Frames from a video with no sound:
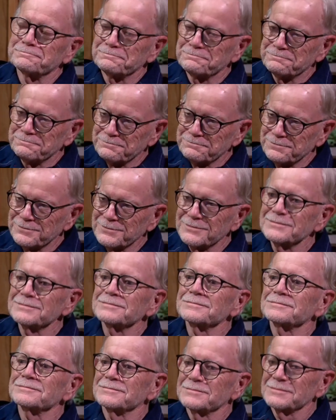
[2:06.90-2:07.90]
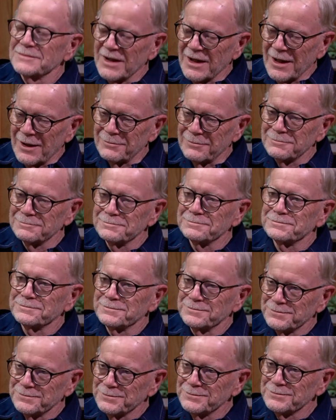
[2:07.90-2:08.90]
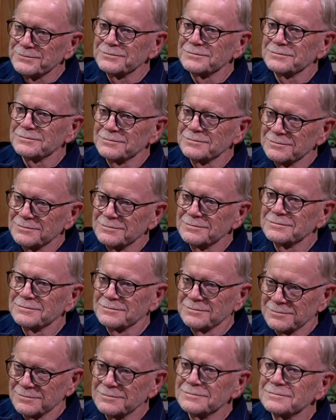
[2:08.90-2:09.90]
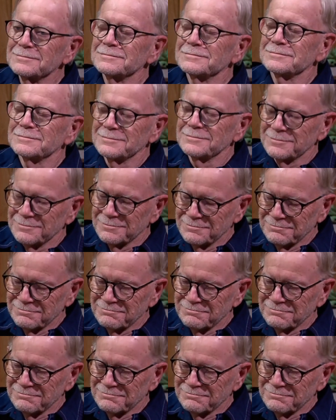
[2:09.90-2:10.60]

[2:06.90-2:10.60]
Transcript: sorry for somebody. Yep. And we use it all wrong to motivate